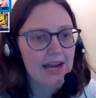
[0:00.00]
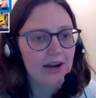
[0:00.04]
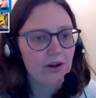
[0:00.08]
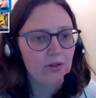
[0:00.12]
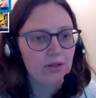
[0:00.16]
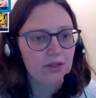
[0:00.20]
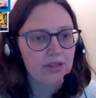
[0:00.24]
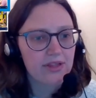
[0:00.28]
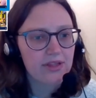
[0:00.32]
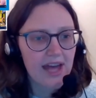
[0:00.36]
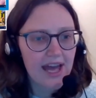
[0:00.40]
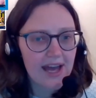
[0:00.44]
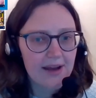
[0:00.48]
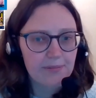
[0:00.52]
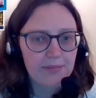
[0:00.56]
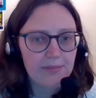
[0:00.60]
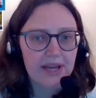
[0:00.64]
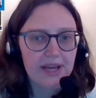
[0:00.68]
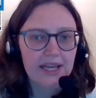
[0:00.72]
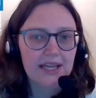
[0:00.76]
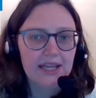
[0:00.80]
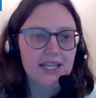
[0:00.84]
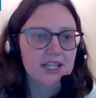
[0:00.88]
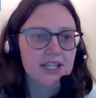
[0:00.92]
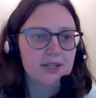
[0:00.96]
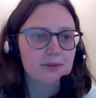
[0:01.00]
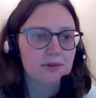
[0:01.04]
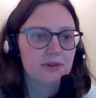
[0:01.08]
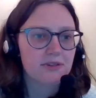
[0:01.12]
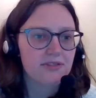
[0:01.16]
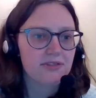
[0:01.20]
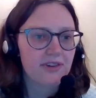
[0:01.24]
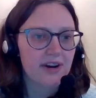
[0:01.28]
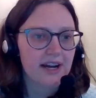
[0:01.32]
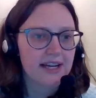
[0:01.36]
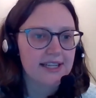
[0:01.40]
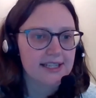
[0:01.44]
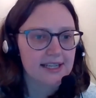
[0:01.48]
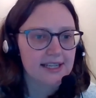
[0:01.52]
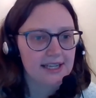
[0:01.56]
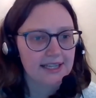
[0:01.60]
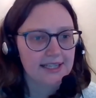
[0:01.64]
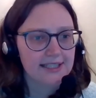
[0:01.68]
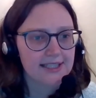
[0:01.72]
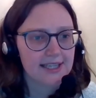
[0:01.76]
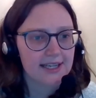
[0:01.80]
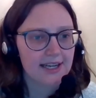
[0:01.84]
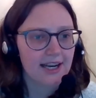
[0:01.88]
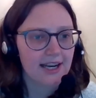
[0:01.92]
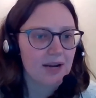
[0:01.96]
And on that page, you will find a
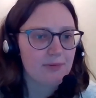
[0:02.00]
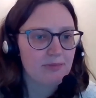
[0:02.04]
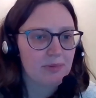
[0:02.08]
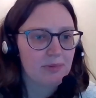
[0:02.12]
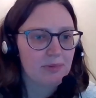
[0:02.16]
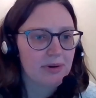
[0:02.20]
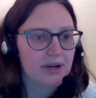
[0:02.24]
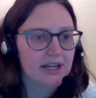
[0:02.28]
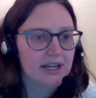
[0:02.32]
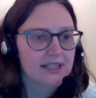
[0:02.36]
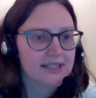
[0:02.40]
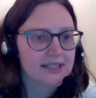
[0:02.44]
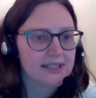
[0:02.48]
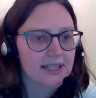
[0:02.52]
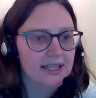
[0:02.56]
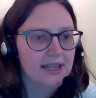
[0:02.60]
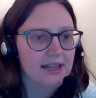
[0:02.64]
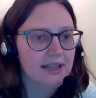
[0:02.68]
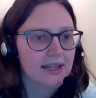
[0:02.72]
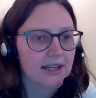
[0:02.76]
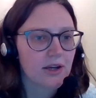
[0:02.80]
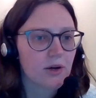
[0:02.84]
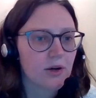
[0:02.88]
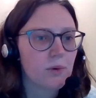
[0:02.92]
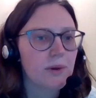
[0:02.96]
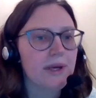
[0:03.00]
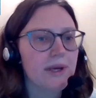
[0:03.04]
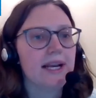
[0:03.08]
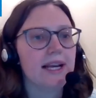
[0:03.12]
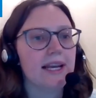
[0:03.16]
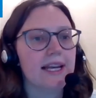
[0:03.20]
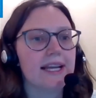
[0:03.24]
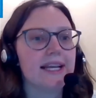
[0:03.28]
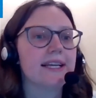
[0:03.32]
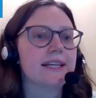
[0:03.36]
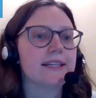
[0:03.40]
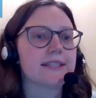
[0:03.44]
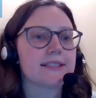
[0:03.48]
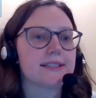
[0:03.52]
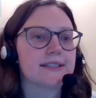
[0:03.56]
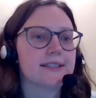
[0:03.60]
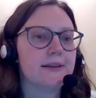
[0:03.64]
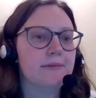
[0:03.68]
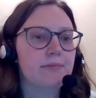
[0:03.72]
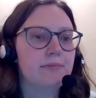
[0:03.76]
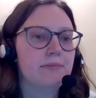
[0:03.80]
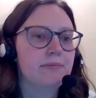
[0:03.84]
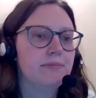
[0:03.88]
link to Library Plus in the quick links